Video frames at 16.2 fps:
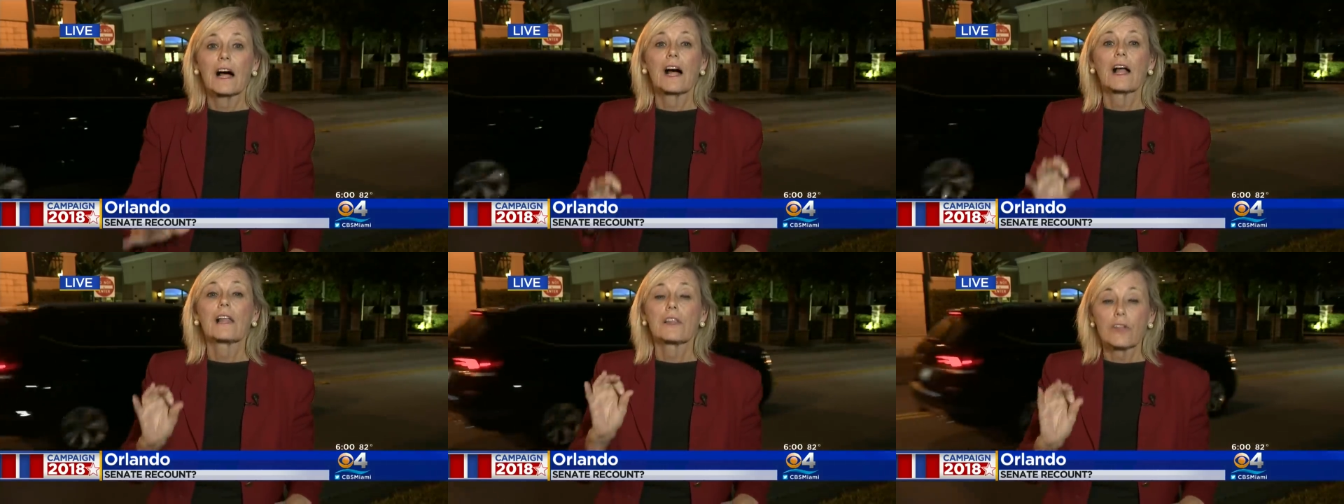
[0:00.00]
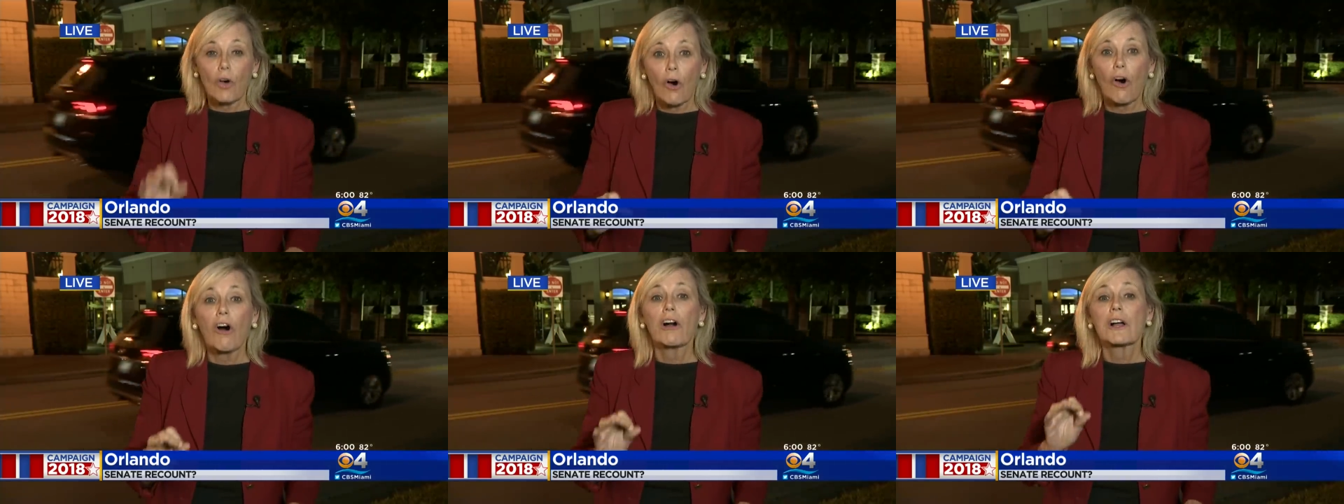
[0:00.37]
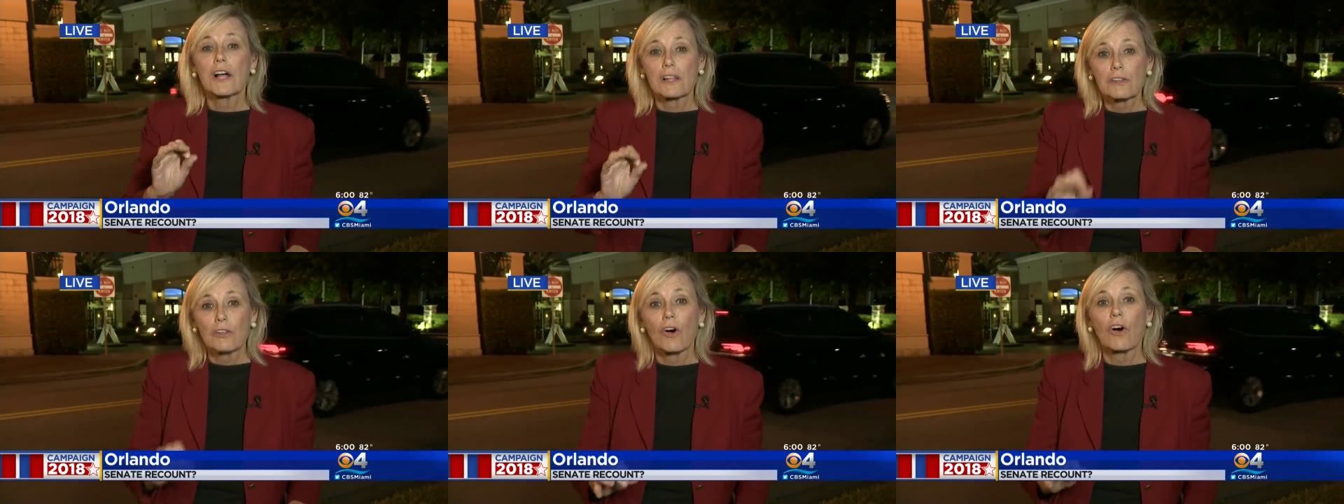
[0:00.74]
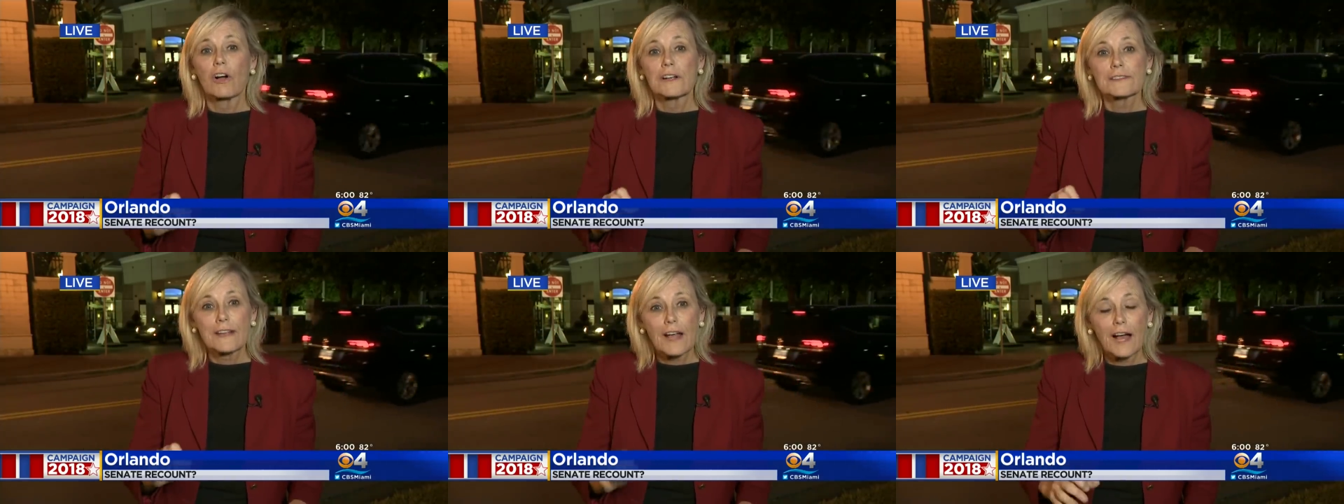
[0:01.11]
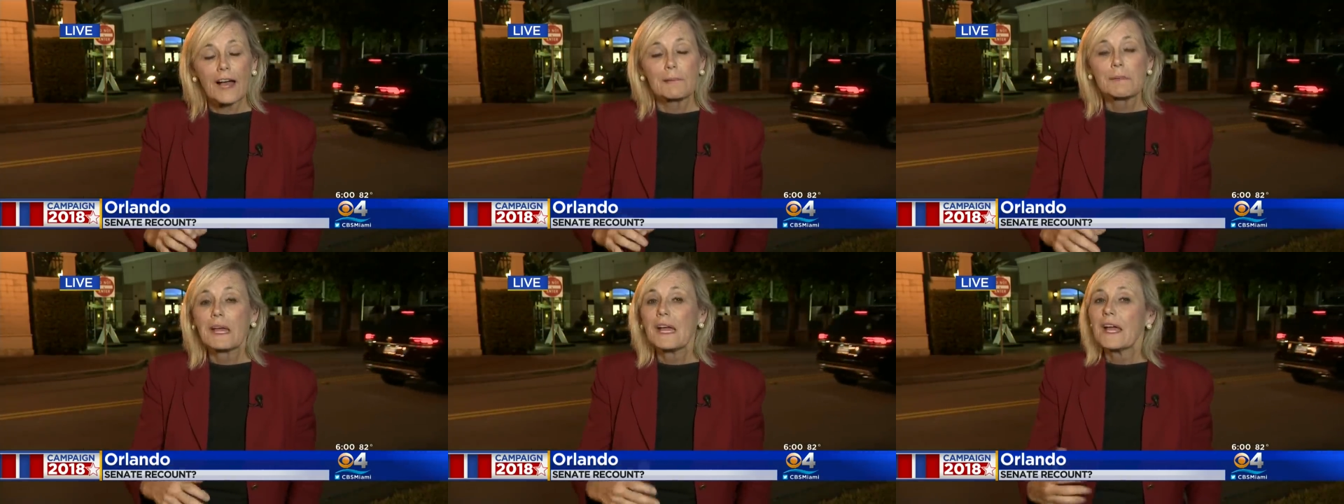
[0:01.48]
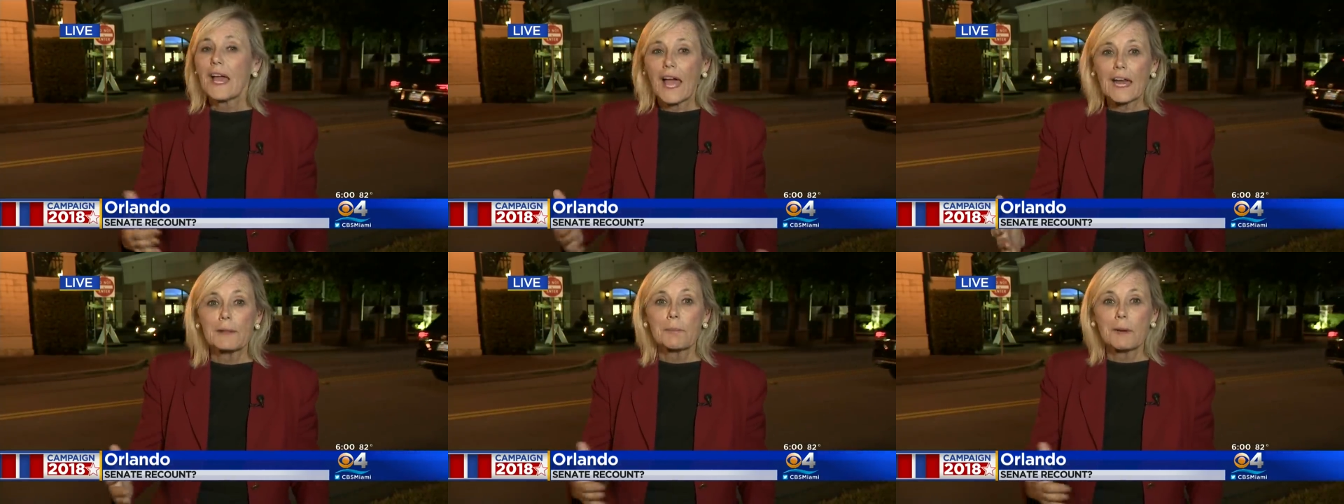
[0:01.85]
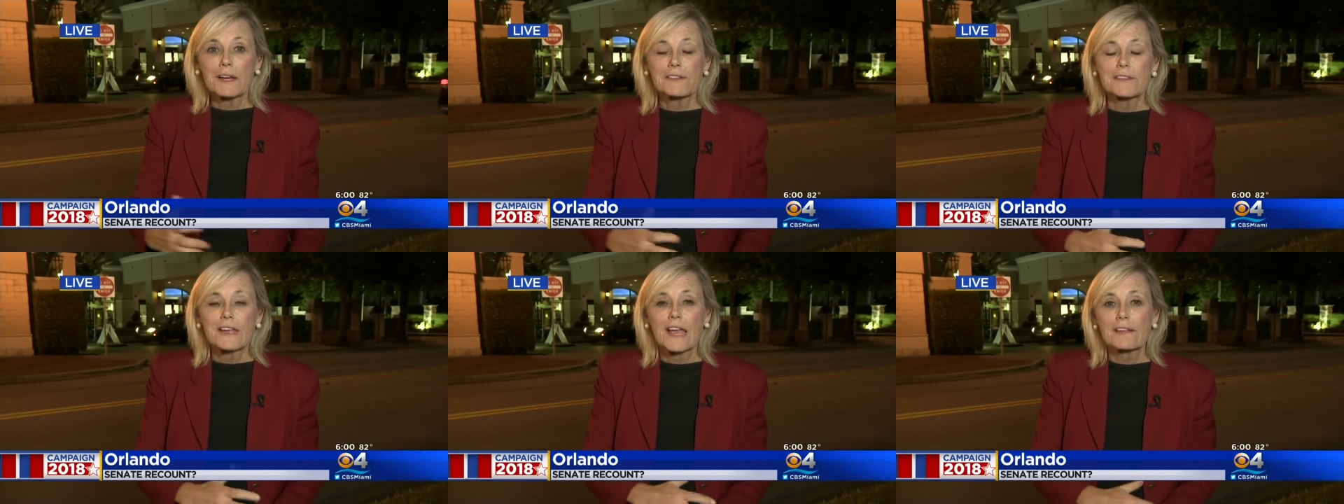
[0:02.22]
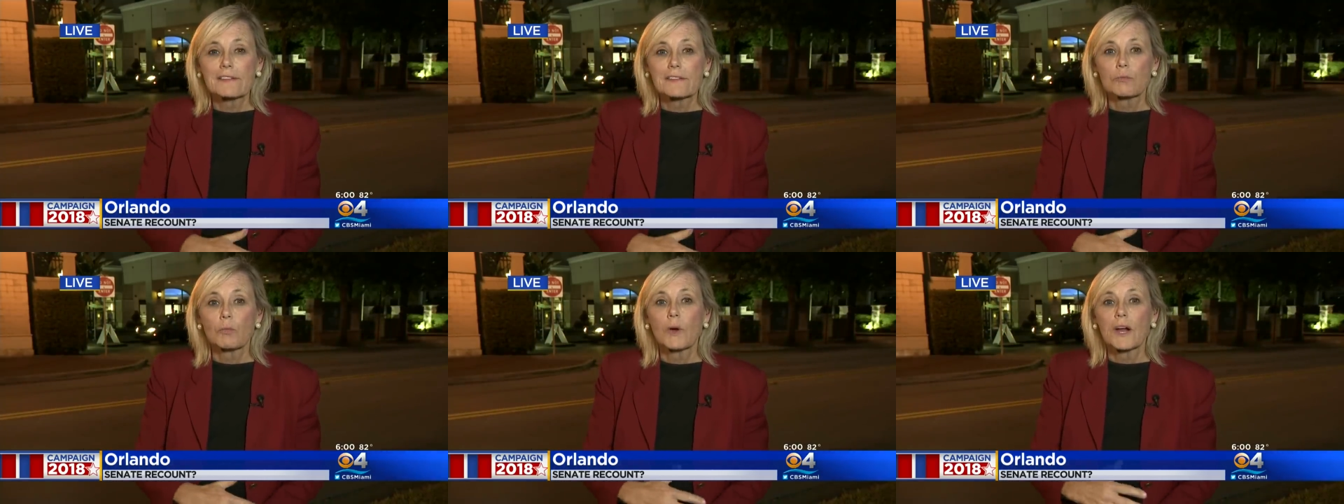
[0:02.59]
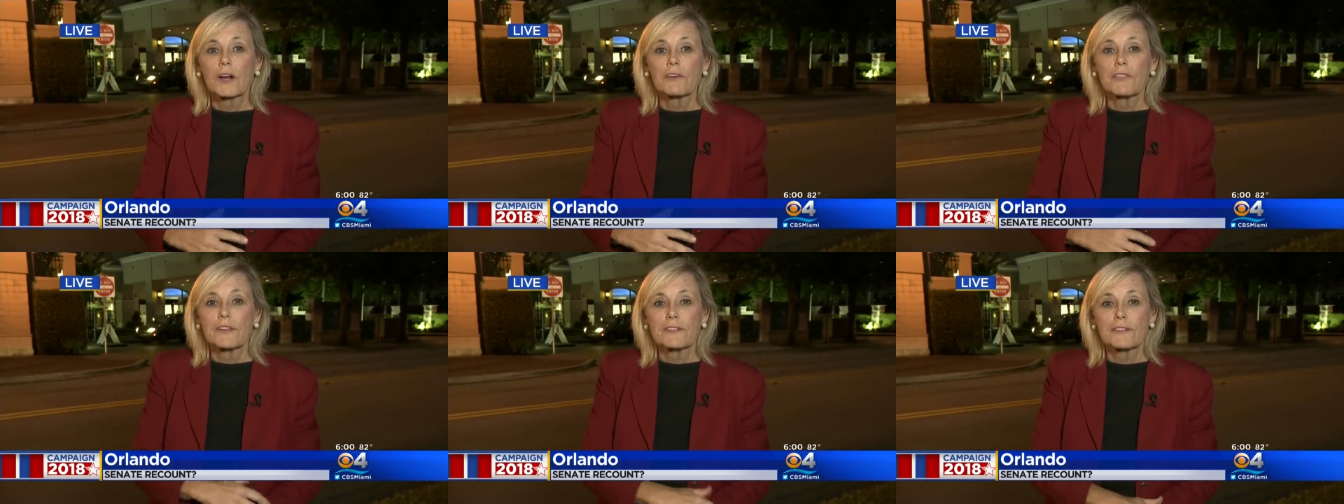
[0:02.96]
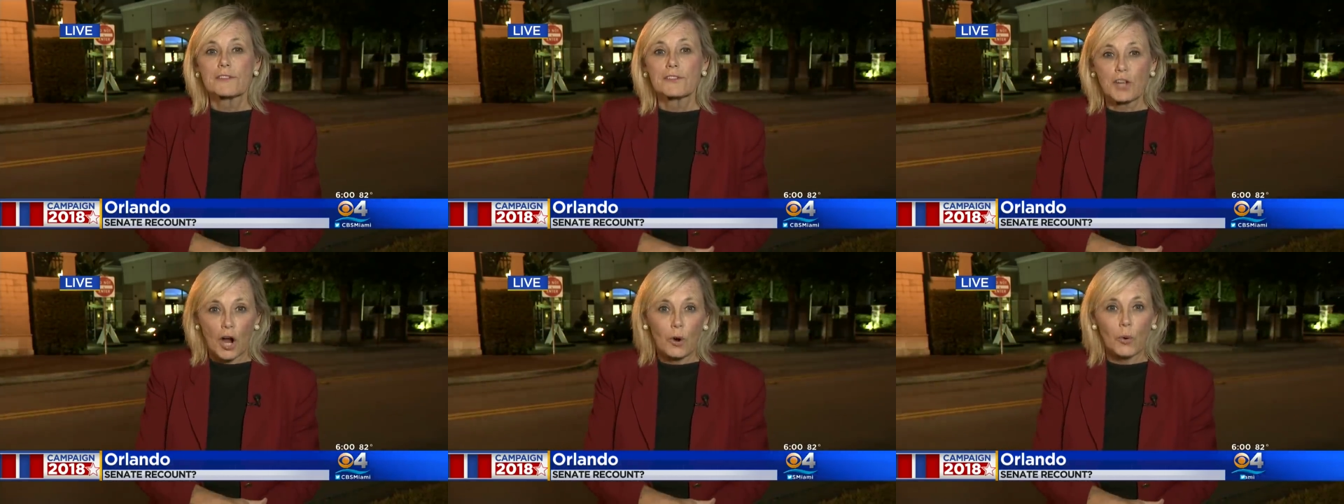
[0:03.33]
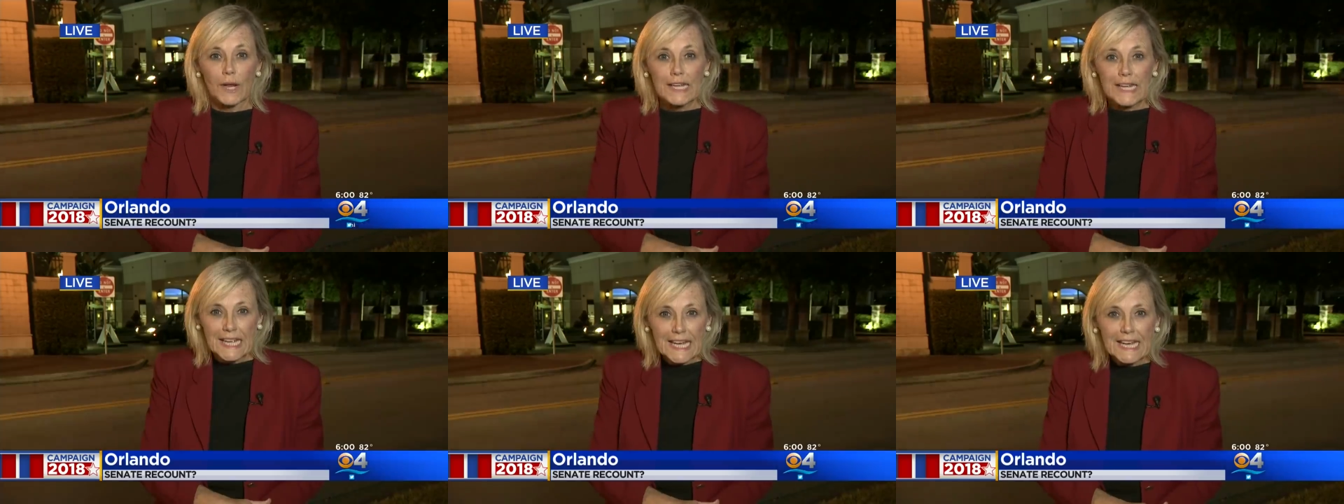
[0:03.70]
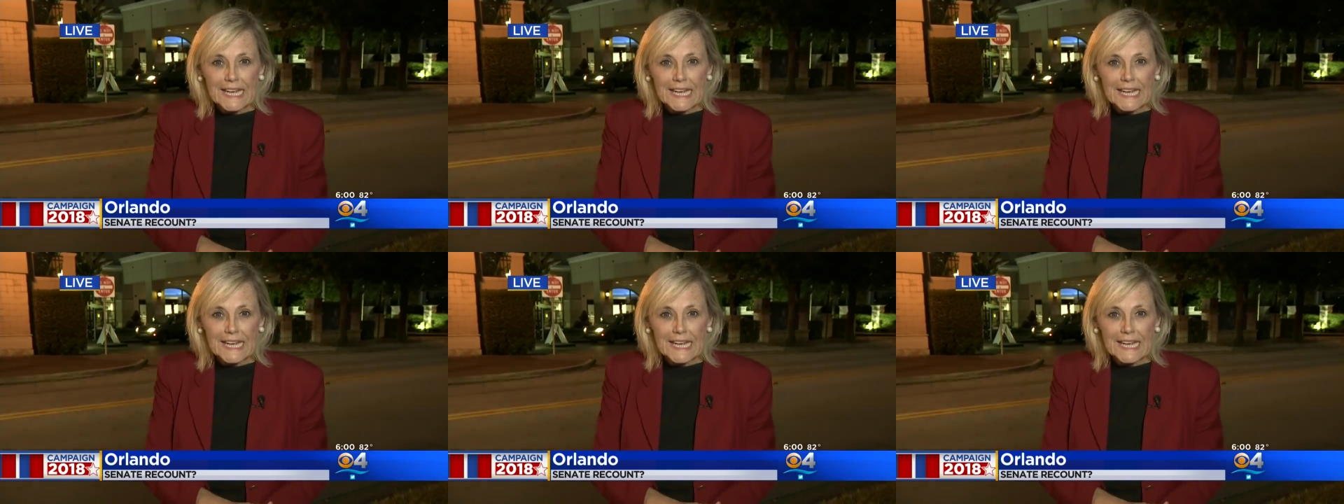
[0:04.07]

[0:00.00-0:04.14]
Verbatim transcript: a long, long time. Anybody's guess where this is going.